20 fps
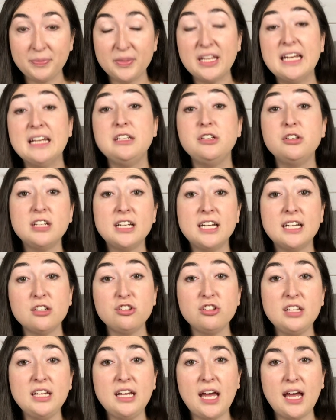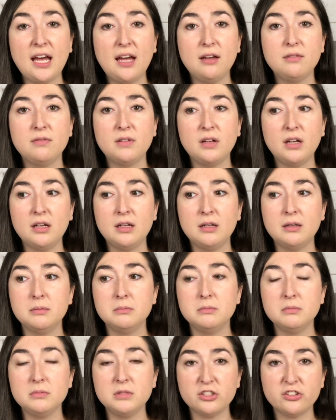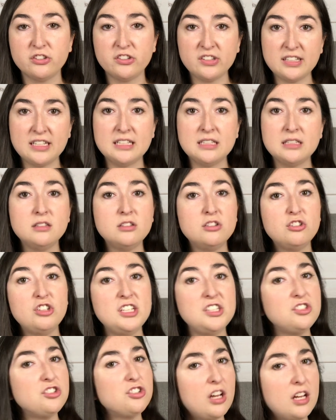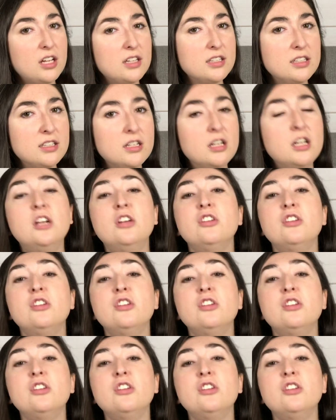And you can actually have your skin change color,